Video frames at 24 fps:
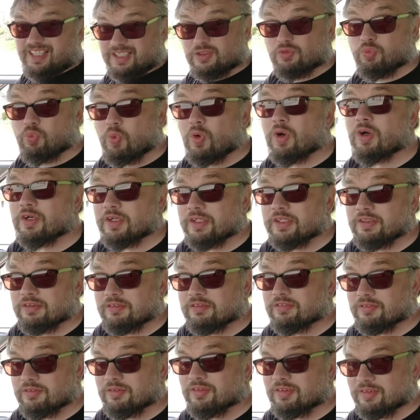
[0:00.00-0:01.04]
that's why
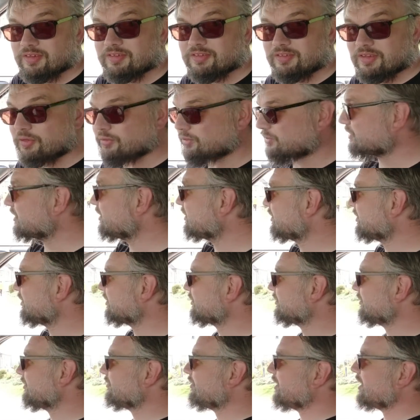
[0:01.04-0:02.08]
those
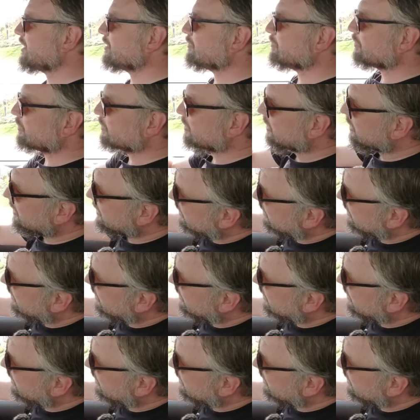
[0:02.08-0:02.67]
t-shirts are available.